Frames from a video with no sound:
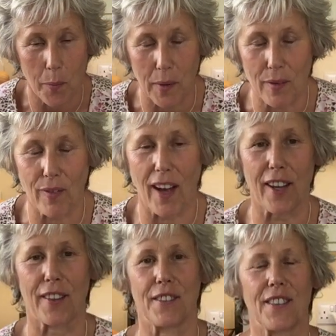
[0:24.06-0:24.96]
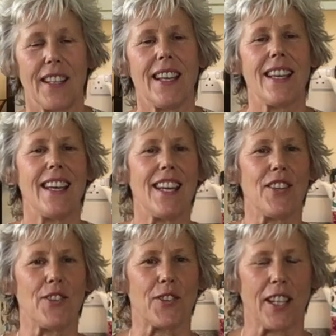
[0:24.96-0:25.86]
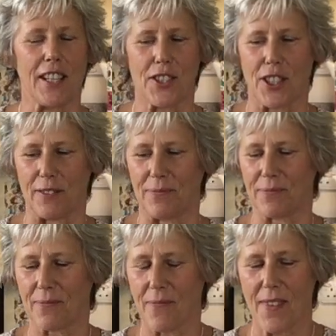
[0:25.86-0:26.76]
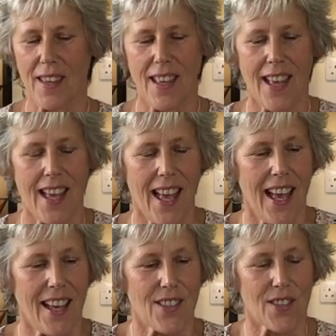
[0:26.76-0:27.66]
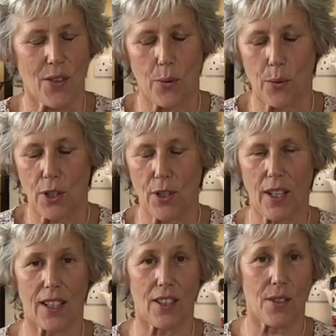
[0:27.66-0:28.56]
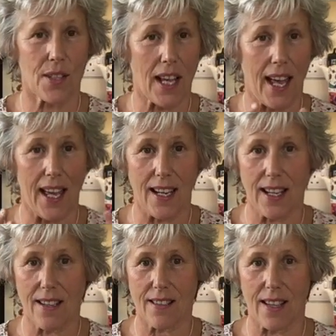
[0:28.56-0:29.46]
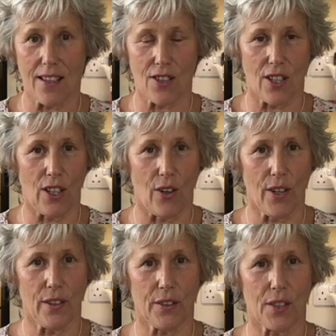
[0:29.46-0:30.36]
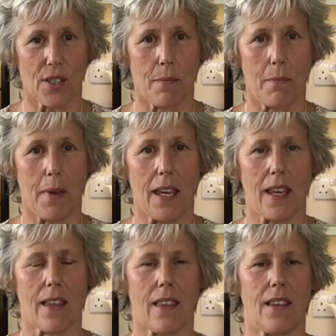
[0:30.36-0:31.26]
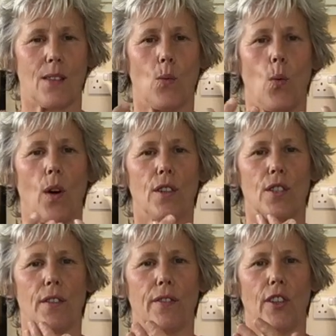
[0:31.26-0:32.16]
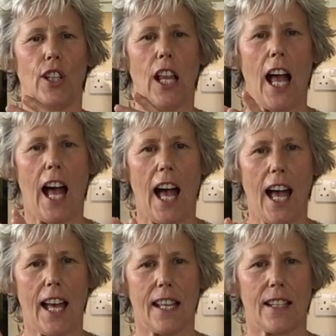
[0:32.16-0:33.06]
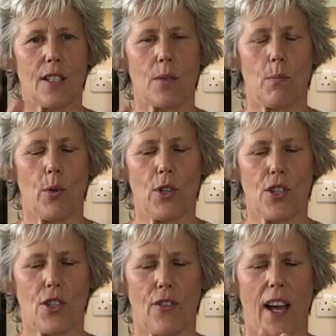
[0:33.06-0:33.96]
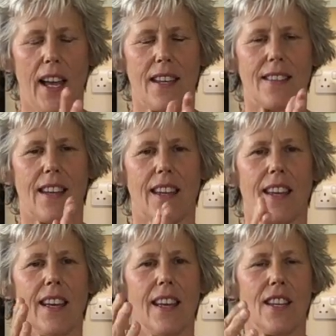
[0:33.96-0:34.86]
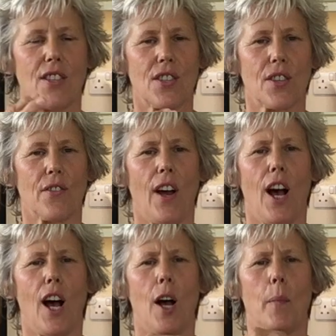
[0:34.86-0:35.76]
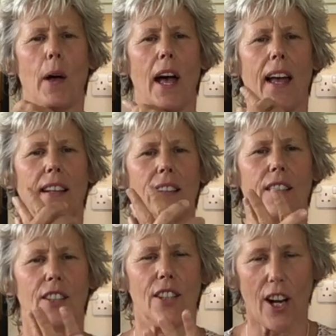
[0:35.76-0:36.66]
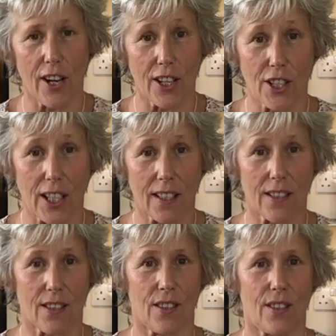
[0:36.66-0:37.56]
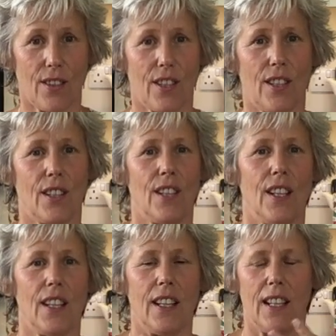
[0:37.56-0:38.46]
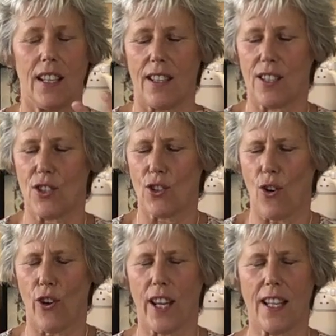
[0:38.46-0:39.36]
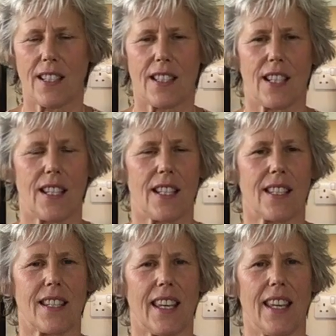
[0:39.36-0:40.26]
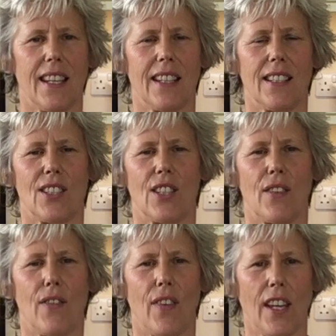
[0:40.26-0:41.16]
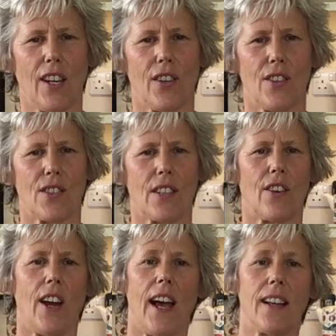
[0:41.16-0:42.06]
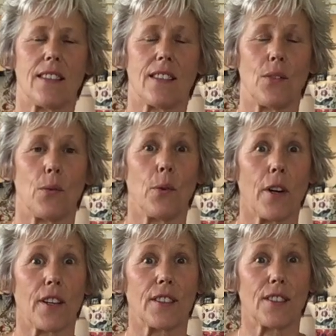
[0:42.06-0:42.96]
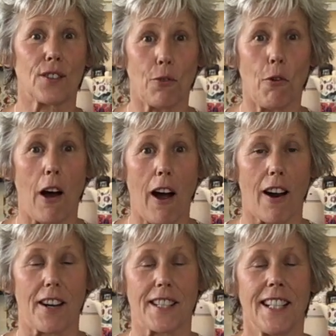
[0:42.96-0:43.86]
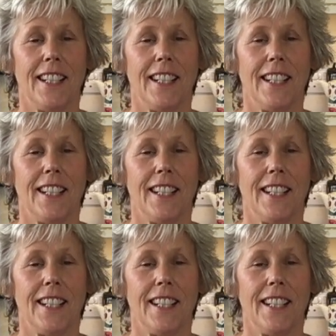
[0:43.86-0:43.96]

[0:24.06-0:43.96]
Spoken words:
be found in your kitchen. So you can use any essential oils to make this wonderful hand moisturizing scrub and nourishing to the joints, to the skin, to the fingers and our hands that work so hard.